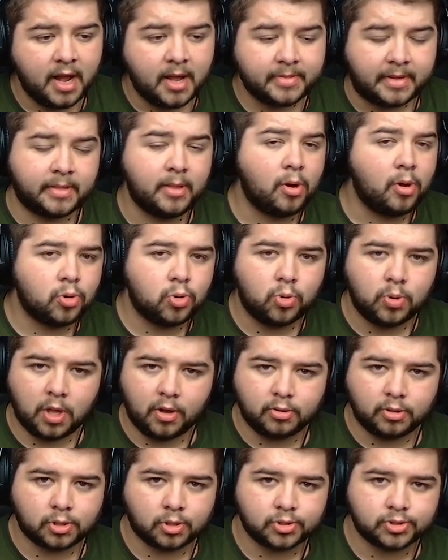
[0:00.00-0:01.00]
They're not all low
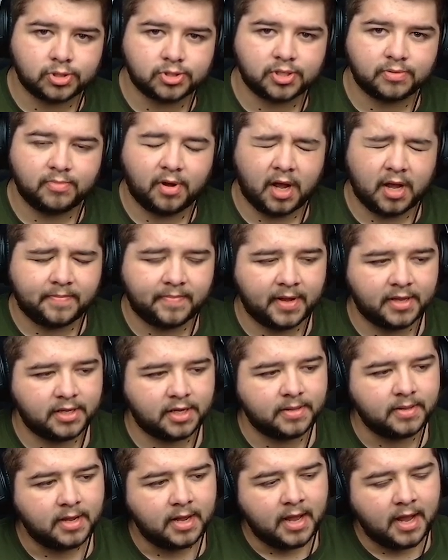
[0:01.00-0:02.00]
crosses, in my
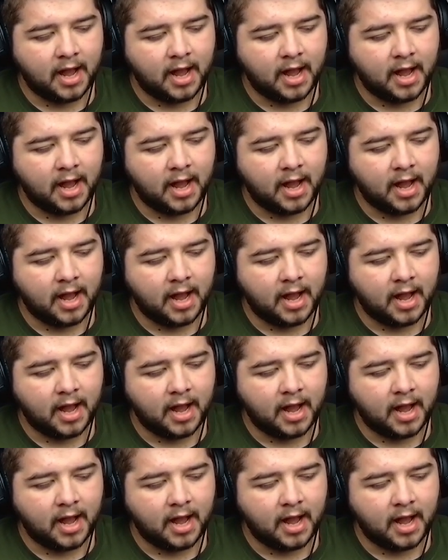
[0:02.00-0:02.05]
opinion.